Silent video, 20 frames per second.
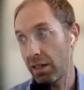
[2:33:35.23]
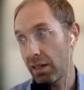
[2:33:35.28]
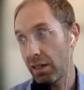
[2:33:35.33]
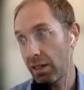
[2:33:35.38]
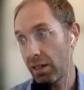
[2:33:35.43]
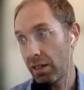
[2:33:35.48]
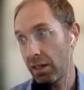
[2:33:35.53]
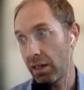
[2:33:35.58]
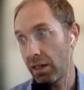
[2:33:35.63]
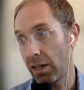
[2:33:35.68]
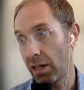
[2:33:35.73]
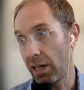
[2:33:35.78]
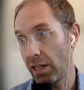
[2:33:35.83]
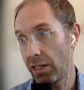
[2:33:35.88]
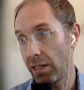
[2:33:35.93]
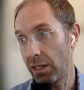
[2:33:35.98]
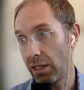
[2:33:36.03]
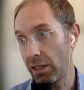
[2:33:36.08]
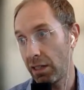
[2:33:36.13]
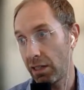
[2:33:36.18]

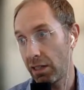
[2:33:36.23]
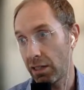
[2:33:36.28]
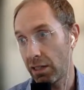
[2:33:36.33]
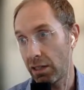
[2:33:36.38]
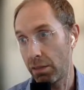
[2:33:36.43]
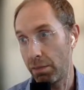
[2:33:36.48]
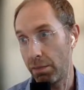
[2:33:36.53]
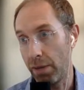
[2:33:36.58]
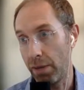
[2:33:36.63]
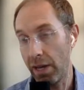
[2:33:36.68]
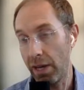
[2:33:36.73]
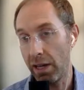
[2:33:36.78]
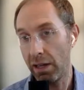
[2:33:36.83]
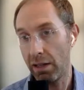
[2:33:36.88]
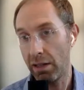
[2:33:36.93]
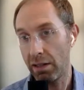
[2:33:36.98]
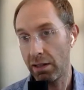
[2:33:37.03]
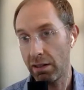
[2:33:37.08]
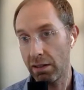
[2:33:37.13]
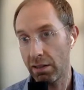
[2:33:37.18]
engaging in this debate,
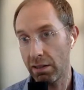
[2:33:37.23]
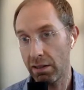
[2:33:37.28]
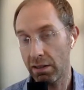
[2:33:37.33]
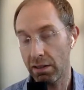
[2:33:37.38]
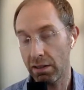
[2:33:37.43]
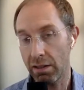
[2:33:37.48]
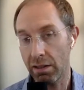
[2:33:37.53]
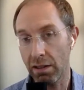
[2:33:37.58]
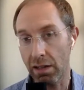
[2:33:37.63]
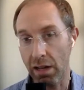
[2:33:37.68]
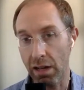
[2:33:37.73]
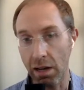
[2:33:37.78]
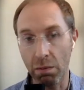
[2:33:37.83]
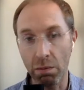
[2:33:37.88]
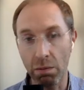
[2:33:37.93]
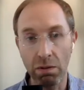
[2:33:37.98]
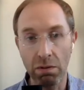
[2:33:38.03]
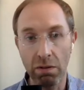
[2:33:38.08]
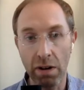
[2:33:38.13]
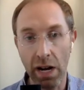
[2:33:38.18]
I
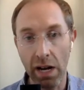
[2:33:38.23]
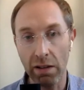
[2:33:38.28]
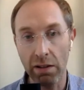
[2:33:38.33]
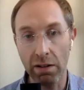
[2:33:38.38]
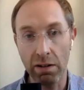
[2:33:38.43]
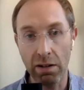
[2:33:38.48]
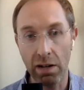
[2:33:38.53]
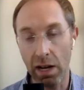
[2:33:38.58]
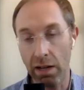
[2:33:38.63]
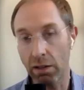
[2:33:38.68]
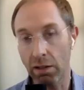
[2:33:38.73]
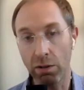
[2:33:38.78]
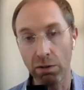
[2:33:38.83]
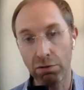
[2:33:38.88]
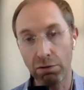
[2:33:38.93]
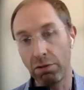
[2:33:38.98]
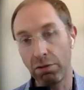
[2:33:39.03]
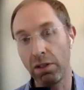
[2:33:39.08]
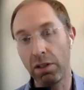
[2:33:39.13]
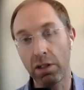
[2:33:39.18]
would rather go
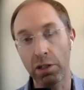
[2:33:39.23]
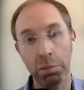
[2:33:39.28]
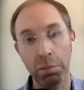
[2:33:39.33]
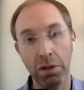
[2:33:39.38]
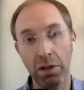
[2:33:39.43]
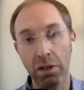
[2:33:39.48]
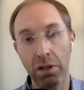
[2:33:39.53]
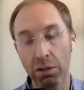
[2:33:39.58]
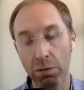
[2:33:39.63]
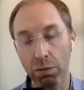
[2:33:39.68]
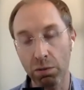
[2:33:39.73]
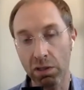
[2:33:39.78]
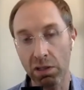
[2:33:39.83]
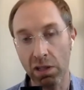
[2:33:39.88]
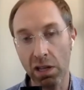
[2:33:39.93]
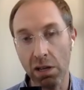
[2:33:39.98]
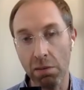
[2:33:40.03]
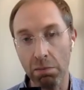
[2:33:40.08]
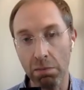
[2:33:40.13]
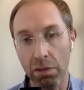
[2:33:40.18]
through the experience with
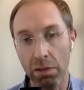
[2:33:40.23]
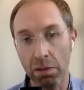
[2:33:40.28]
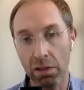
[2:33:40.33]
Sam